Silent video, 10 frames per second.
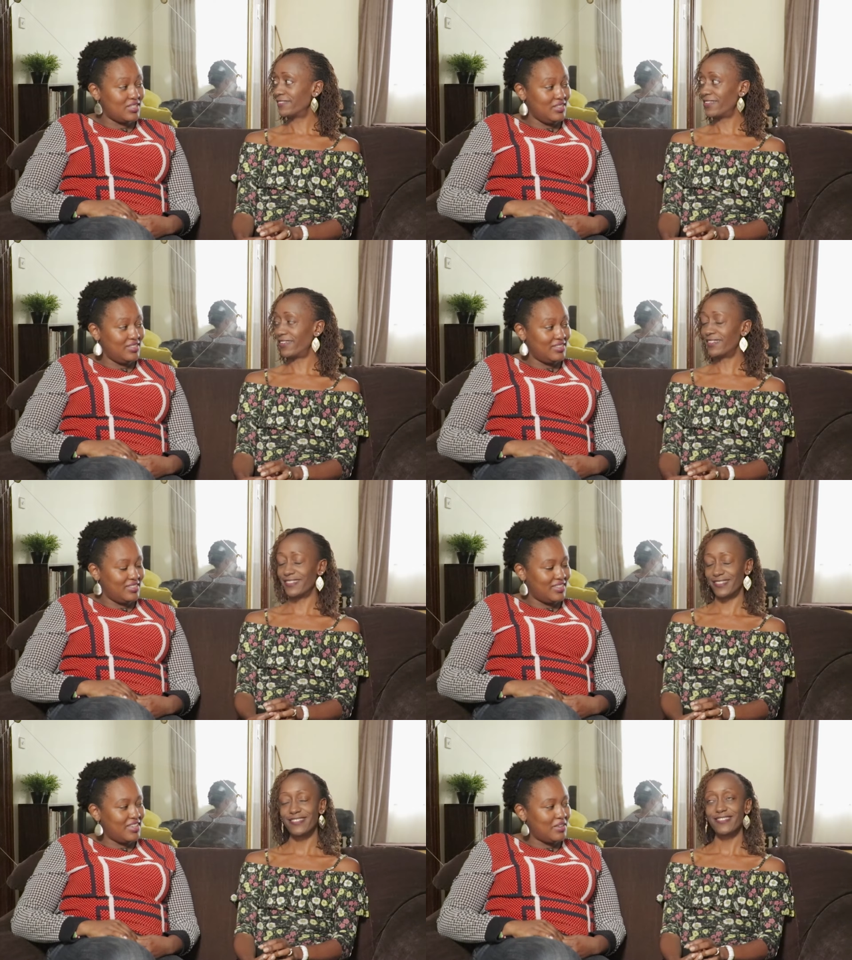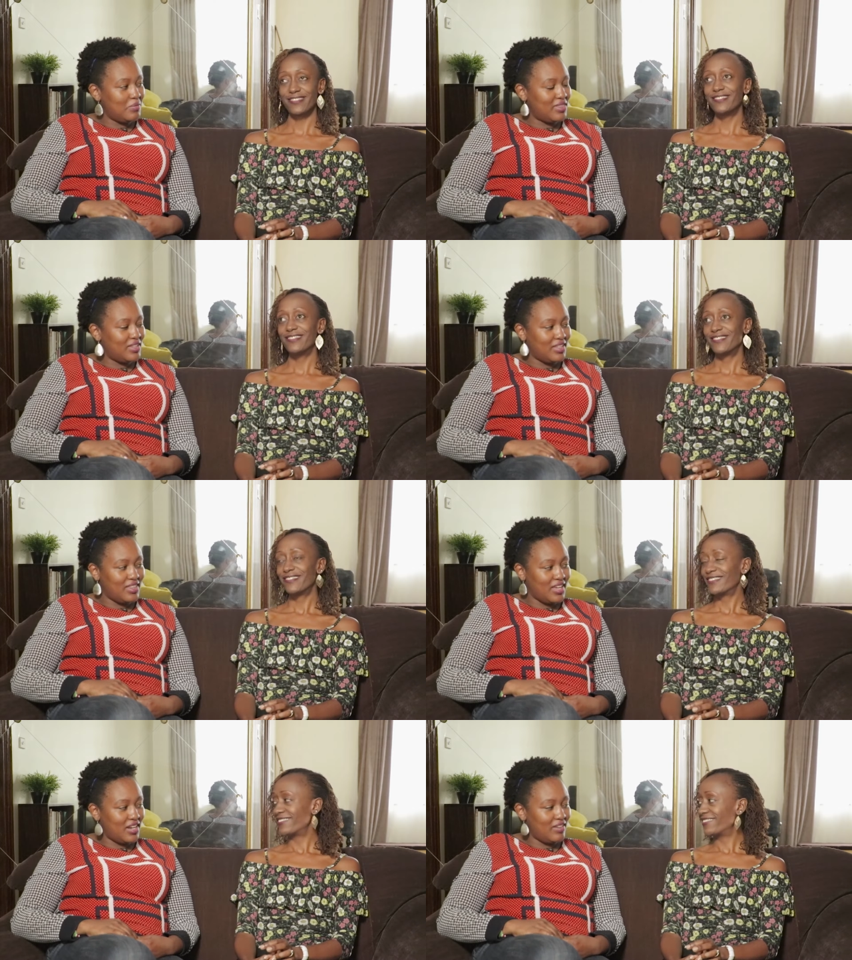Speaker 1: is, huh? Yeah. yeah. I
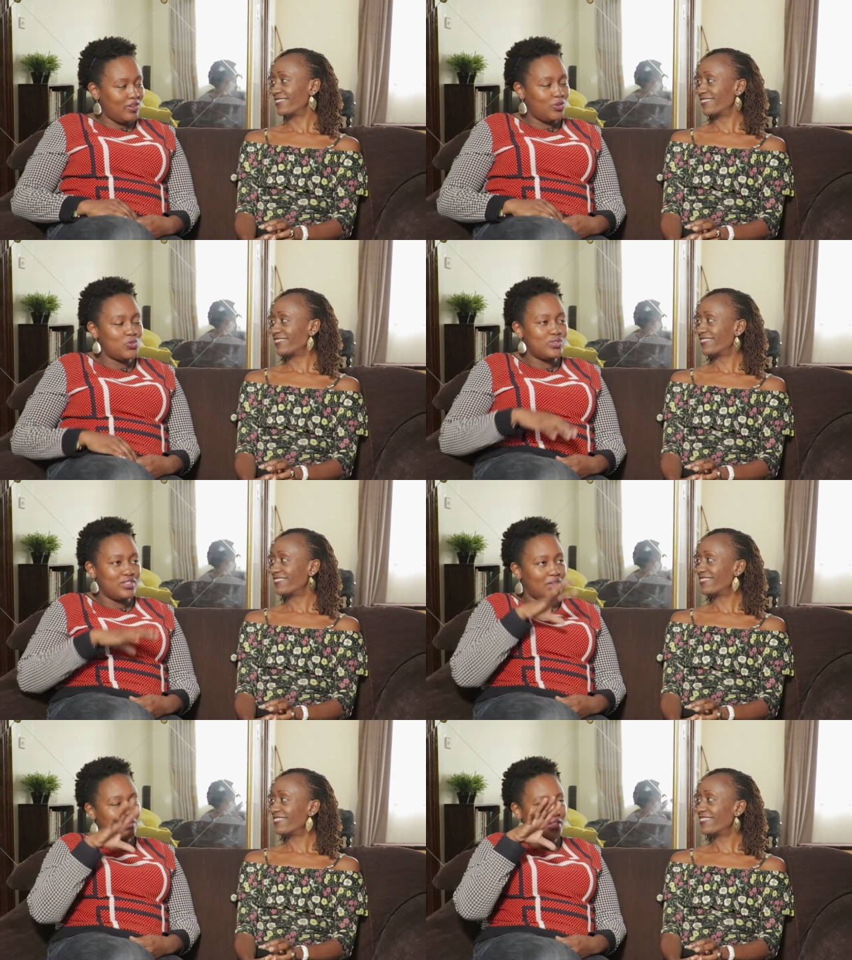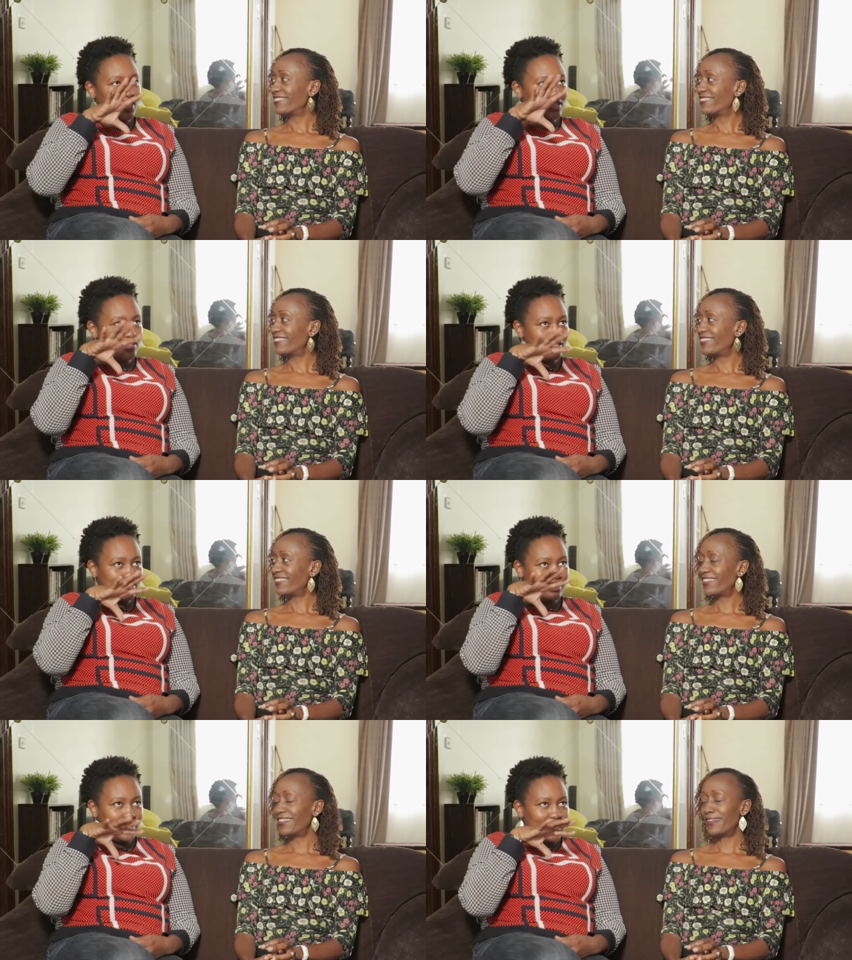think I never got to see him in that
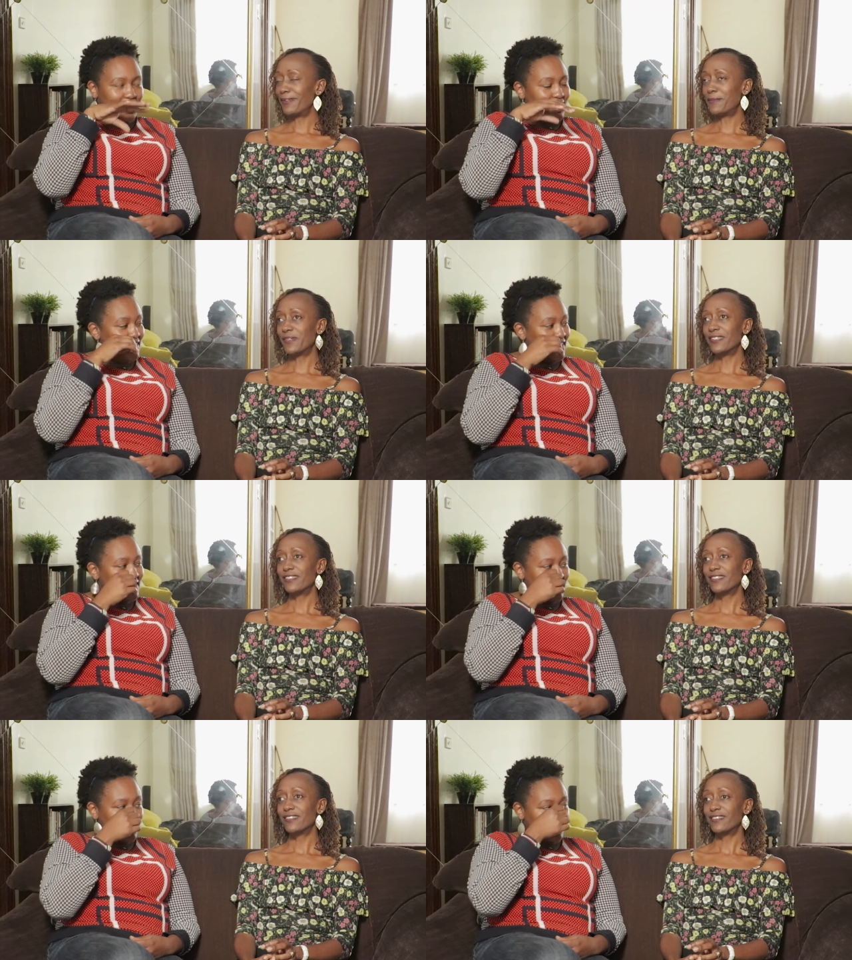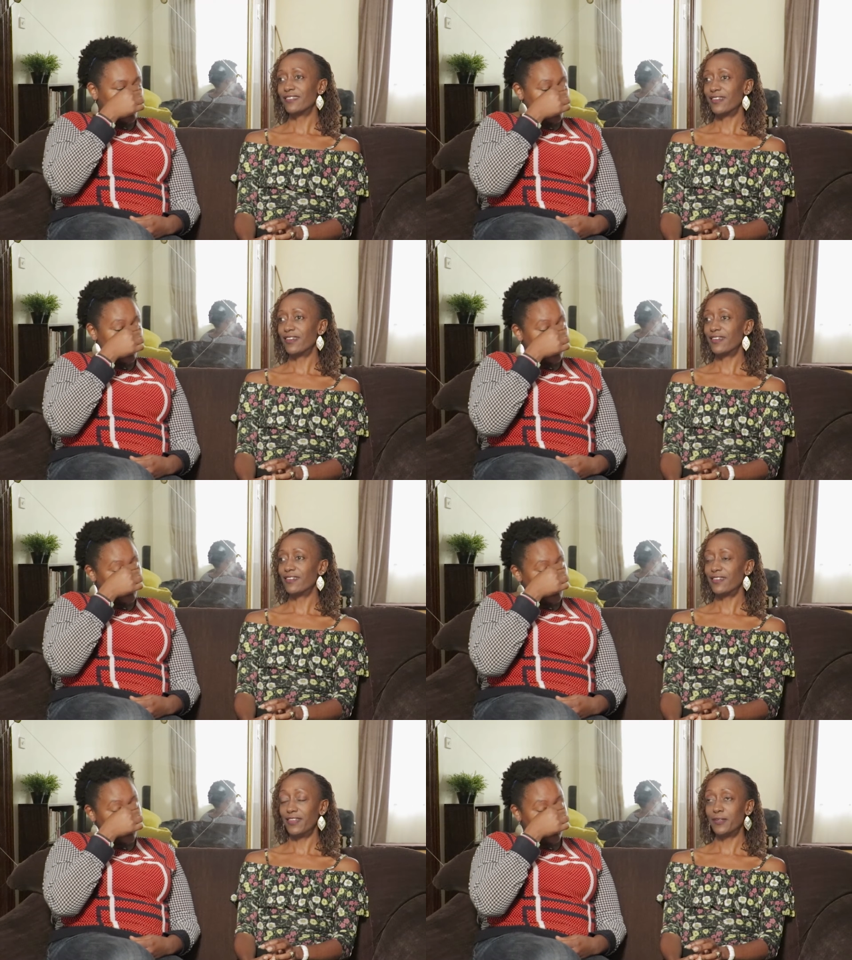in that element. In that element.
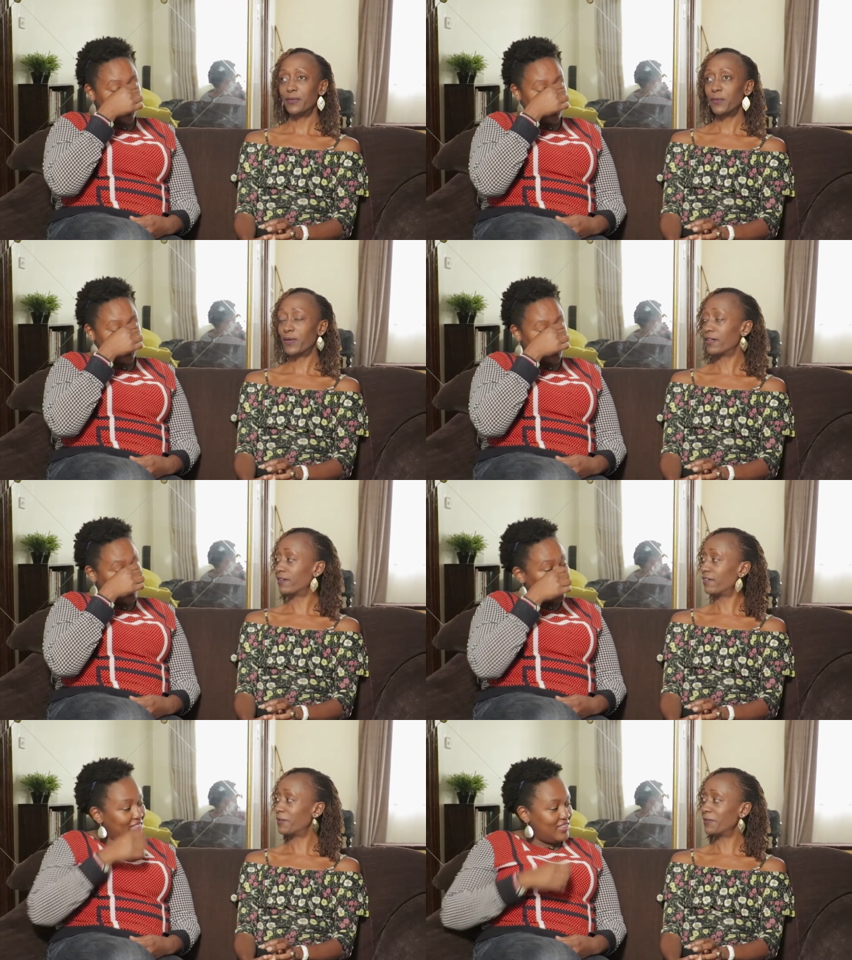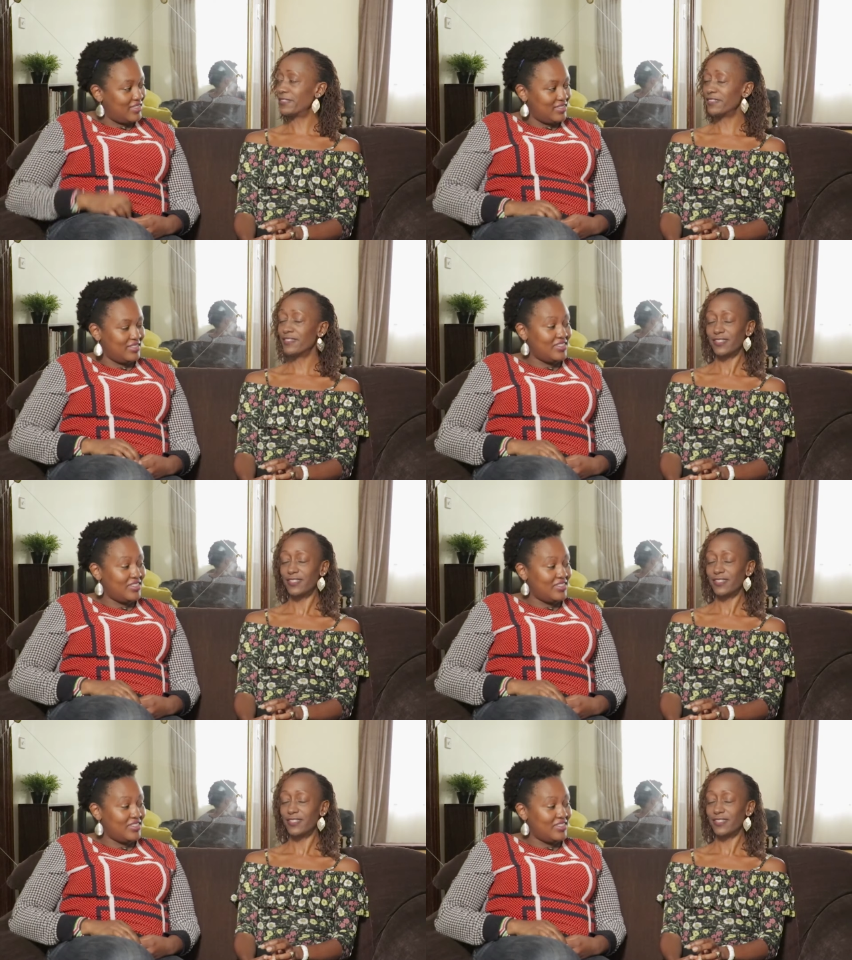Yeah. Interesting. He could a crowd.